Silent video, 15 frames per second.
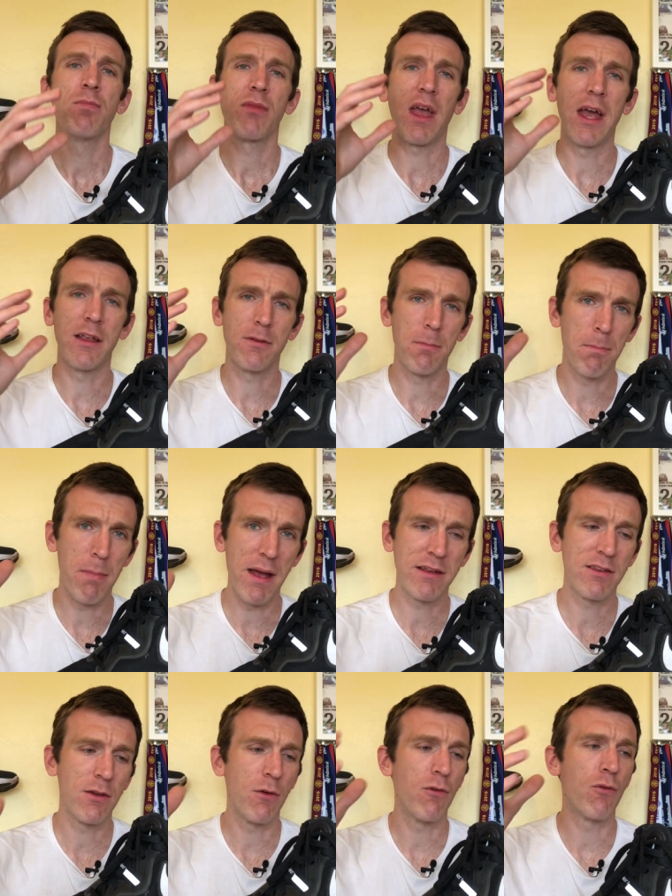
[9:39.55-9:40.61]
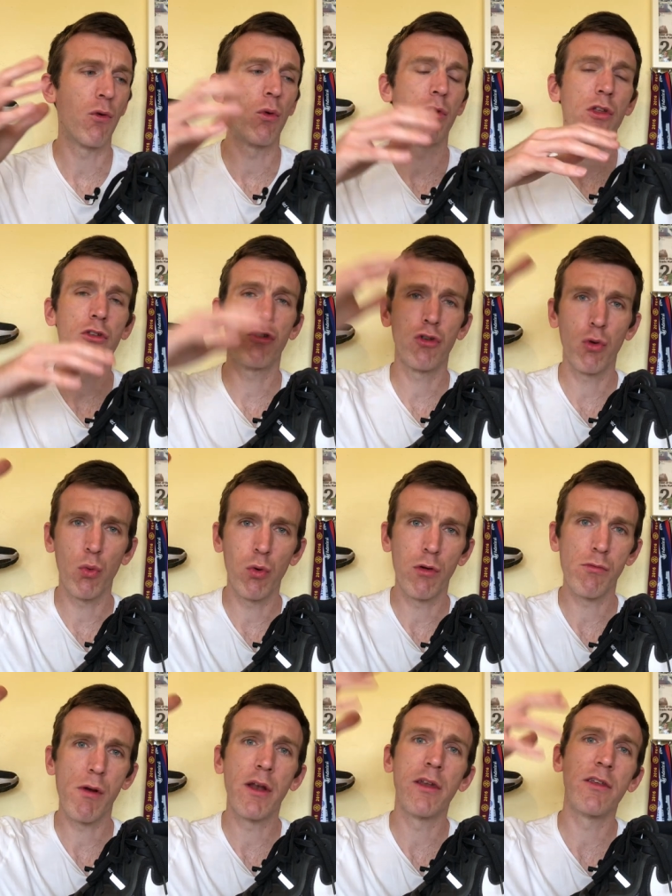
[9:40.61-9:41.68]
It's better for the taller
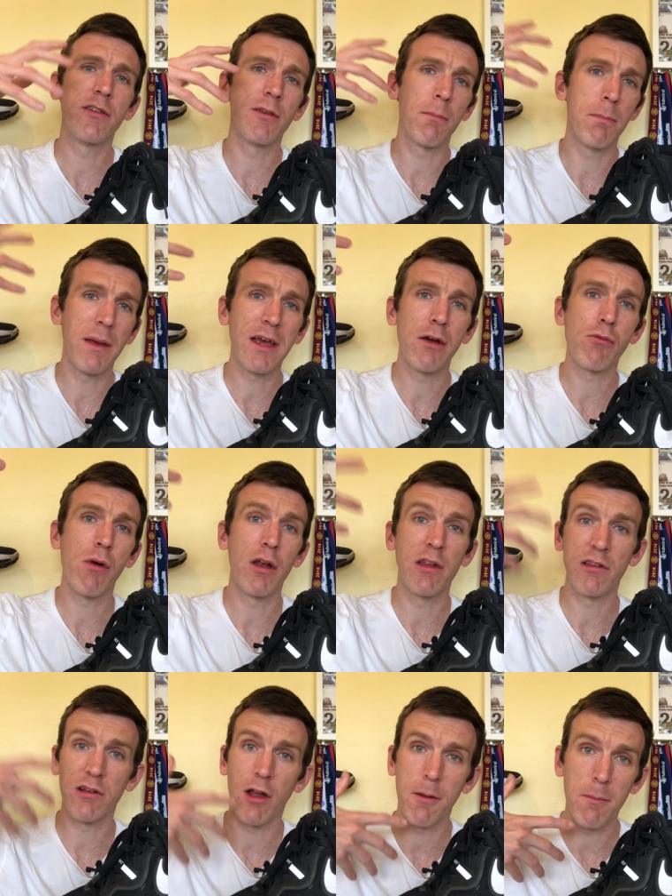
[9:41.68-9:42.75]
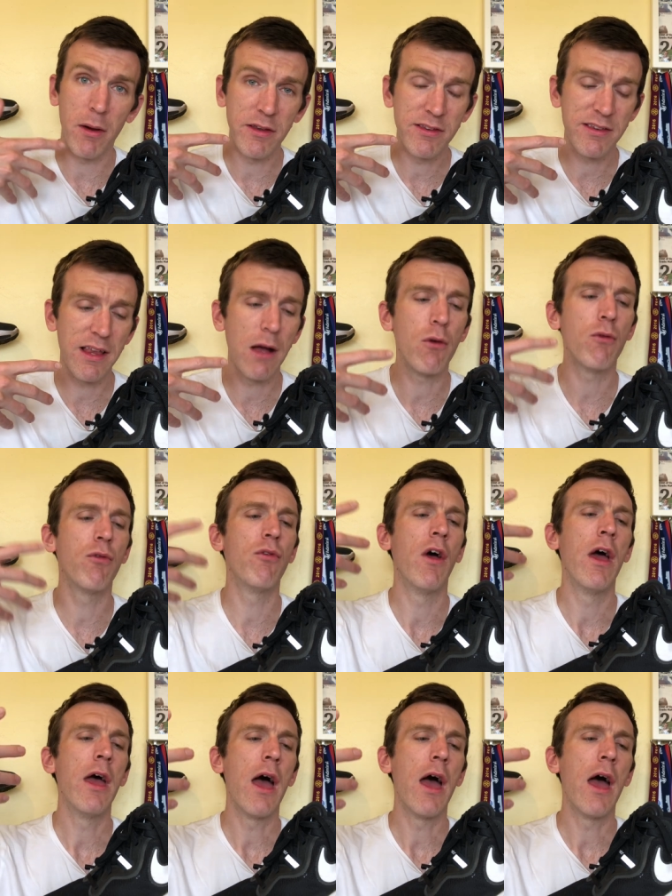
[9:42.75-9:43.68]
runners, bigger runners like myself.